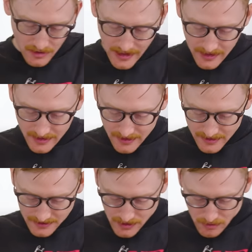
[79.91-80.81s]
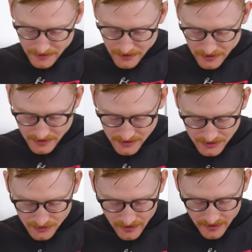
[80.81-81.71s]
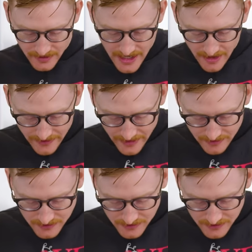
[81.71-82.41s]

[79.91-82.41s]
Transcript: Oh, how do you get this open, dude? This thing is really down there.